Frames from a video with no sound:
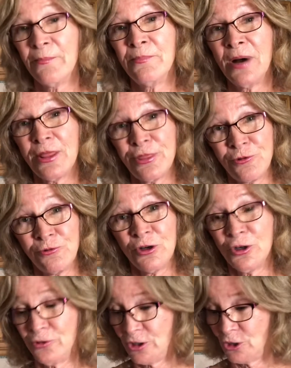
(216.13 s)
but
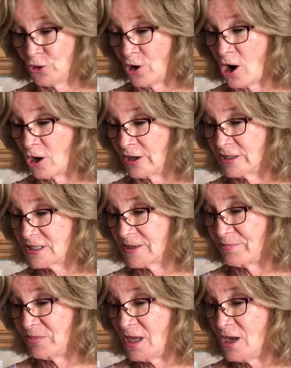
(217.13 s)
through your heart
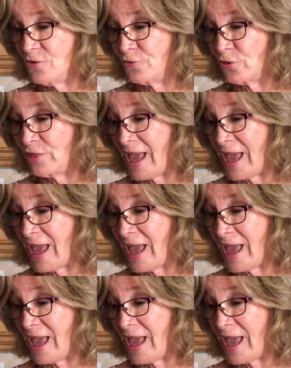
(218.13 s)
for